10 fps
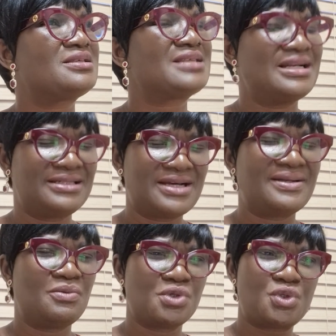sat down
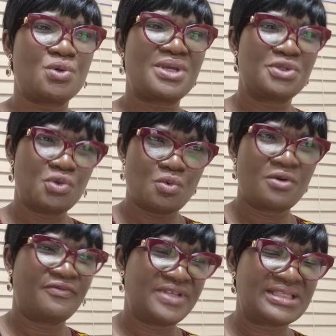and was talking to
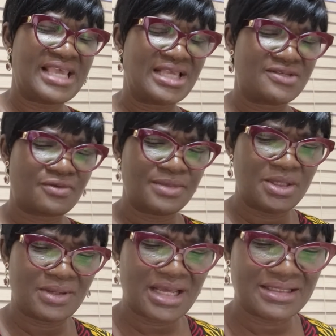one of these guests from the
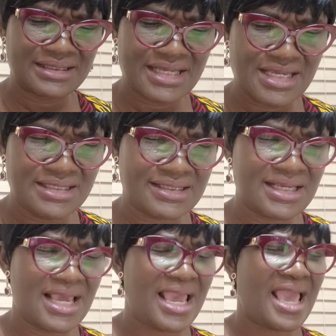United States
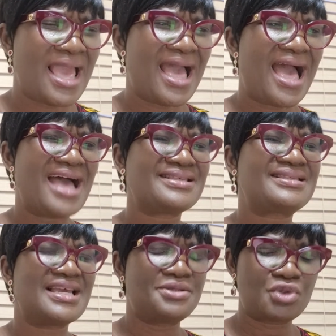and
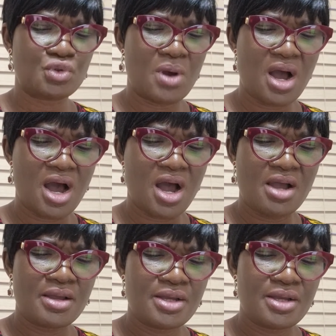said to her,